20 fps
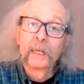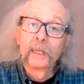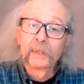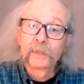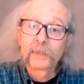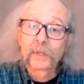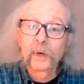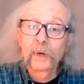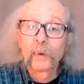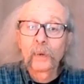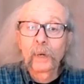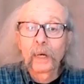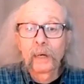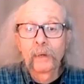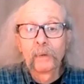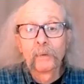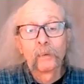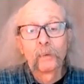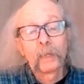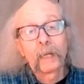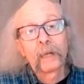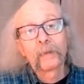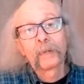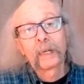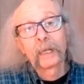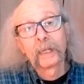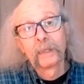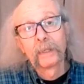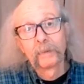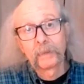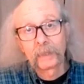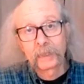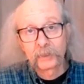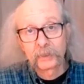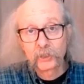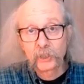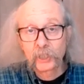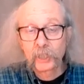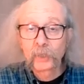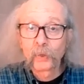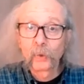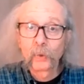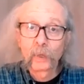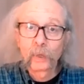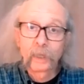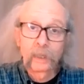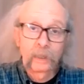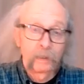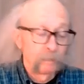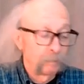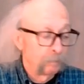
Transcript: So we have a G chord